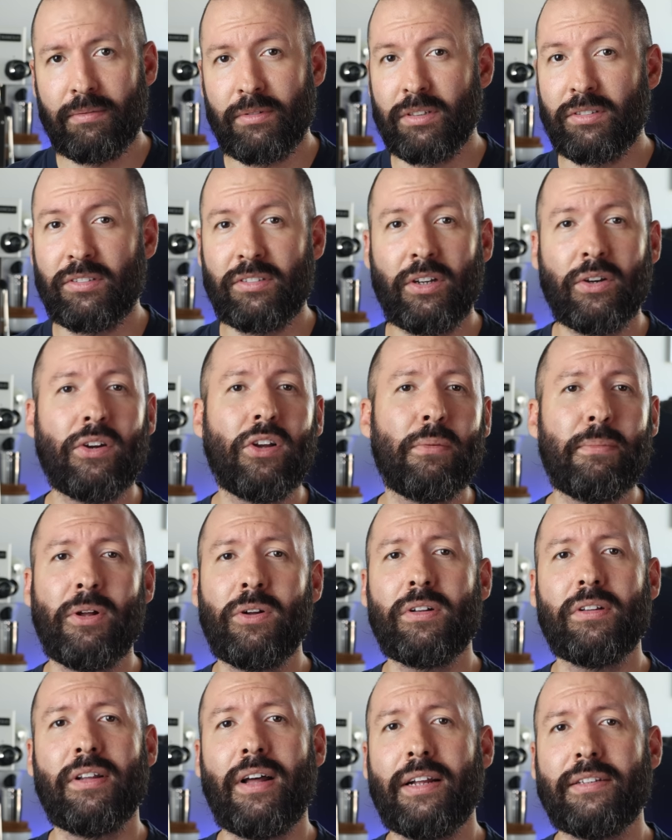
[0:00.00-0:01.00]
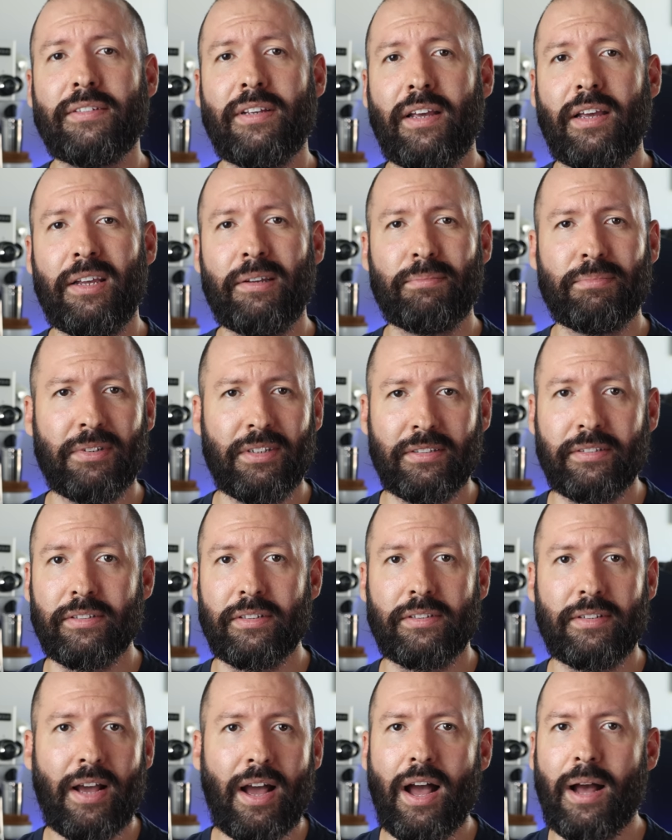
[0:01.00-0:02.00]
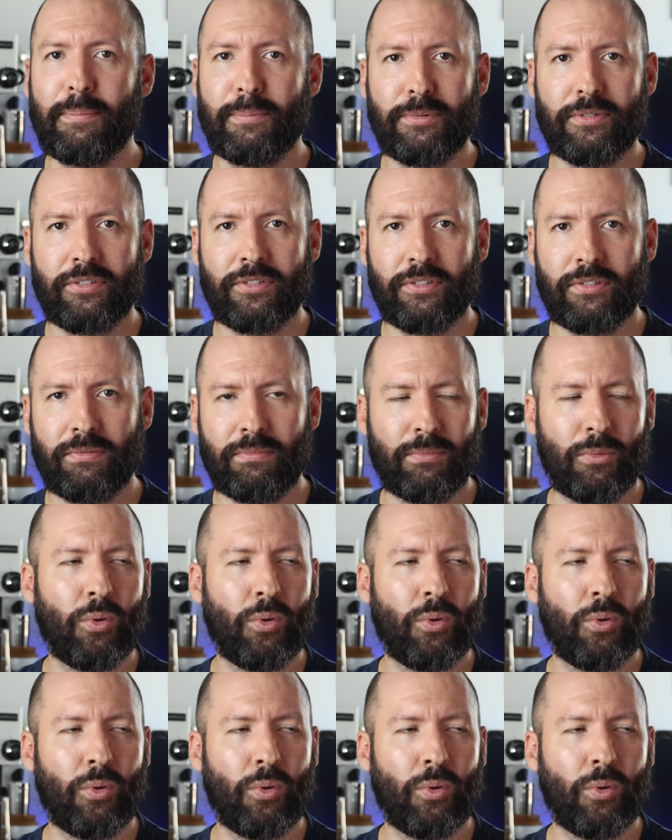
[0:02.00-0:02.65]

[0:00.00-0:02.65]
the cereal milk latte is the tops,